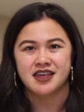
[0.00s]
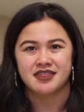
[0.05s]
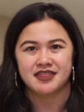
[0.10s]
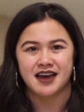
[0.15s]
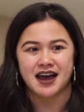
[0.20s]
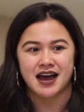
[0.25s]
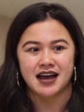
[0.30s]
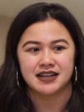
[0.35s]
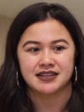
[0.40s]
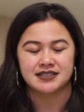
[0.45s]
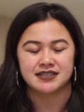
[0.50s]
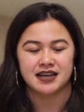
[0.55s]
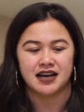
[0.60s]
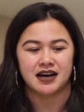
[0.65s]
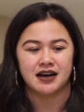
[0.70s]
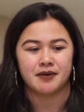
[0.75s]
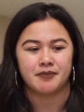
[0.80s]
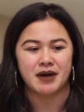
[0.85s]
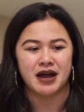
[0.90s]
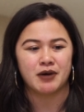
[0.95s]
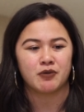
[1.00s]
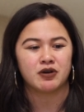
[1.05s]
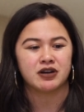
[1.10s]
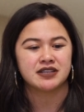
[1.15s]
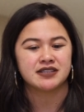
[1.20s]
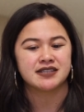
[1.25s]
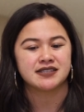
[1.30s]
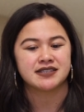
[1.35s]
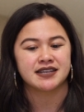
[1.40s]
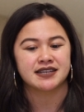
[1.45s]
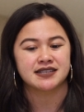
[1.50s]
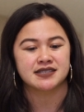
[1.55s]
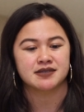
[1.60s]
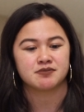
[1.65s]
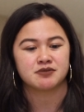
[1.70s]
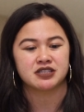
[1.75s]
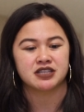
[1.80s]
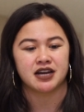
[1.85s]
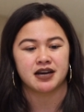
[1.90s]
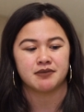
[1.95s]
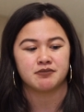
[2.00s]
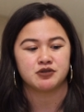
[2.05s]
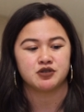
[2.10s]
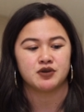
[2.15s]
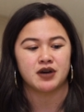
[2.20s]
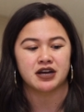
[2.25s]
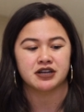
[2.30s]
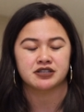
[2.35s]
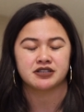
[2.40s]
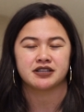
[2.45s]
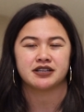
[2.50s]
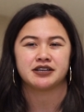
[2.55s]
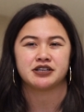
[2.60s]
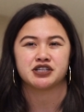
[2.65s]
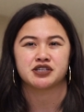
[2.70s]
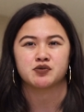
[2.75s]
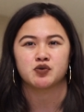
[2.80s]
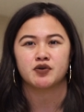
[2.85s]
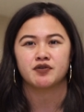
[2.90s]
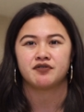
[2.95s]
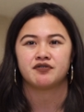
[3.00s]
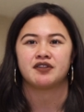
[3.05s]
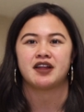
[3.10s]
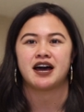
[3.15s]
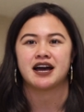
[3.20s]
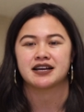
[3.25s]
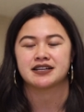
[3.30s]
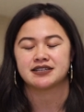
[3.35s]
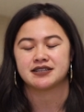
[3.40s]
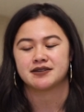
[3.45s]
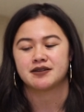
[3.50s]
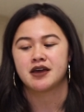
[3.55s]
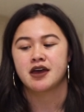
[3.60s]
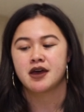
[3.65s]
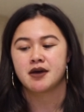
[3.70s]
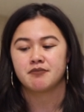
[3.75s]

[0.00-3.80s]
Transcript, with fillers: that um, I wanted to take some time to actually just reflect and